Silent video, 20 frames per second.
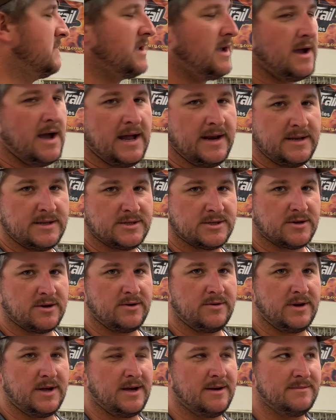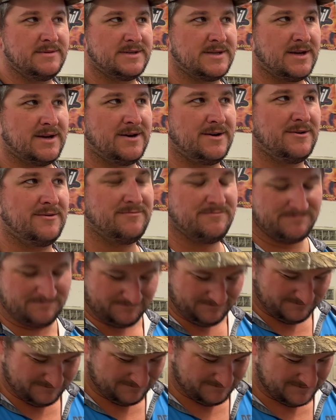I just screwed up. So
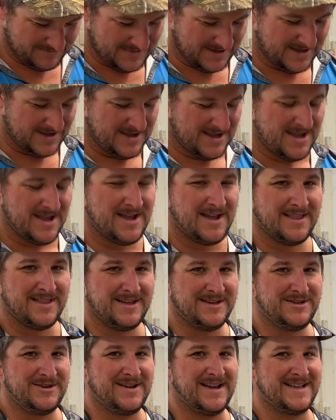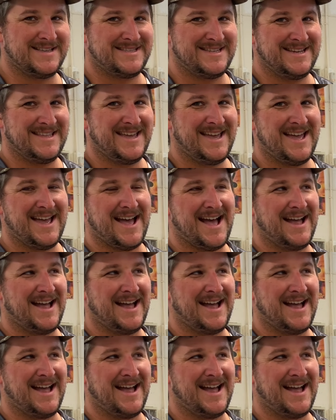did you guys see that?